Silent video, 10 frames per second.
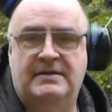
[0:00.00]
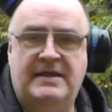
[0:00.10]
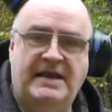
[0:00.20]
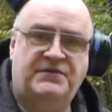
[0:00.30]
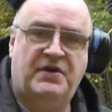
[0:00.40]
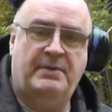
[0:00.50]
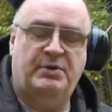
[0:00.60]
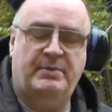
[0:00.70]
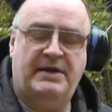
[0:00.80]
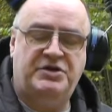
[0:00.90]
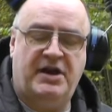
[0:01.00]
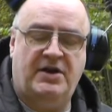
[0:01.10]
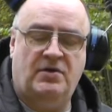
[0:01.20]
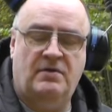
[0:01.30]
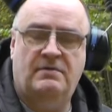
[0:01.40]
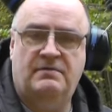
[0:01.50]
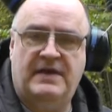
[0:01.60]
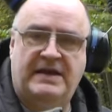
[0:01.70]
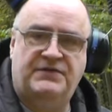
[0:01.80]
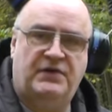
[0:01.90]
Thanks for coming to my channel.
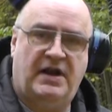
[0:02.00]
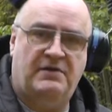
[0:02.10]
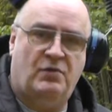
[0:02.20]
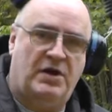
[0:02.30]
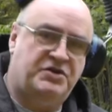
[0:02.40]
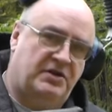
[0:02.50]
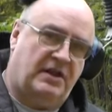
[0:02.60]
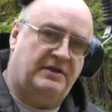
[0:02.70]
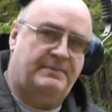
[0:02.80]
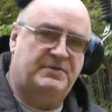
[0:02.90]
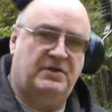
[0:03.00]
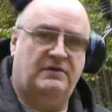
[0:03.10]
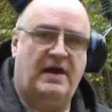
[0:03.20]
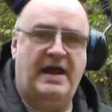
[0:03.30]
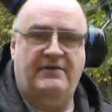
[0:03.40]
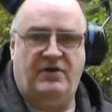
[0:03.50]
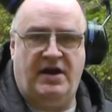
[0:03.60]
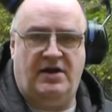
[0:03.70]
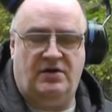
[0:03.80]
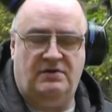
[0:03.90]
Thanks for not watching another episode of I Have a
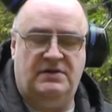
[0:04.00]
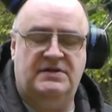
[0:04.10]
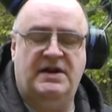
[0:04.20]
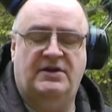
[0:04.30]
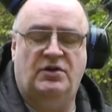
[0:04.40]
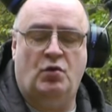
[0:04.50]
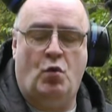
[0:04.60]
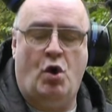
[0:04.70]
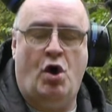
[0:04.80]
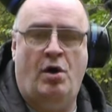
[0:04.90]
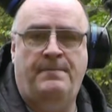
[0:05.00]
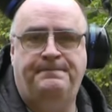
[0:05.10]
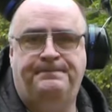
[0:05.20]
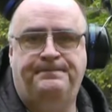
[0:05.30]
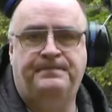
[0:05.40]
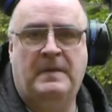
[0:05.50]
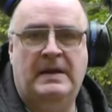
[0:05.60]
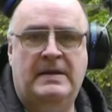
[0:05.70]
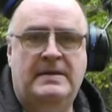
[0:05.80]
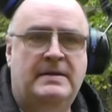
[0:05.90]
Gun, This Gun on the Wall.
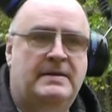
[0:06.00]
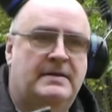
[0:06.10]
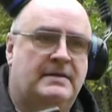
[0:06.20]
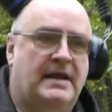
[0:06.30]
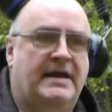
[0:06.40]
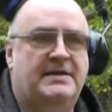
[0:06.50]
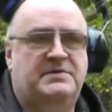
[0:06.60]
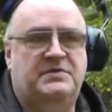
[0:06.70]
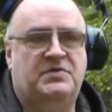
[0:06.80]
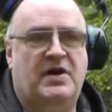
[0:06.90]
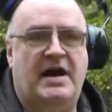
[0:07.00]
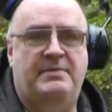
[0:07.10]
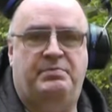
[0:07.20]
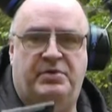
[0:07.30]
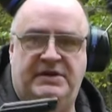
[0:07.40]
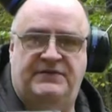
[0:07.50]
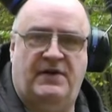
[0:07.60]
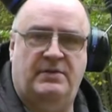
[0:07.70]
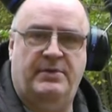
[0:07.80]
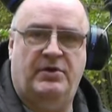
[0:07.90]
Like and subscribe. Please
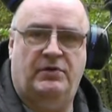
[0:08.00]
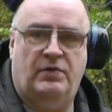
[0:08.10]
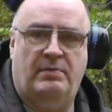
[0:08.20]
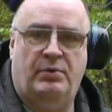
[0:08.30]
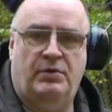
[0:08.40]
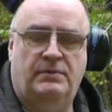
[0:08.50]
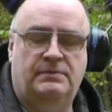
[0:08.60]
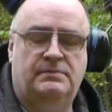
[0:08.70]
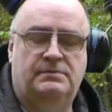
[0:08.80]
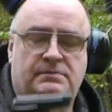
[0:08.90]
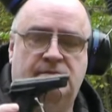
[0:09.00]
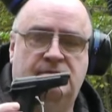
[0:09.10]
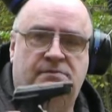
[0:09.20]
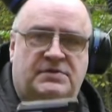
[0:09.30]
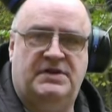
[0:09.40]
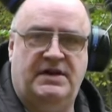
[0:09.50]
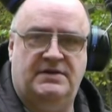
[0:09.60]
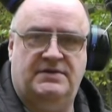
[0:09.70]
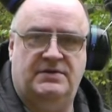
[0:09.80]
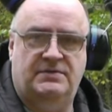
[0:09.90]
follow me on Rumble. See
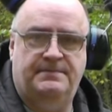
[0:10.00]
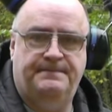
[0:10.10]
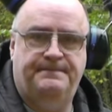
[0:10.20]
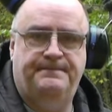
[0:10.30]
you soon.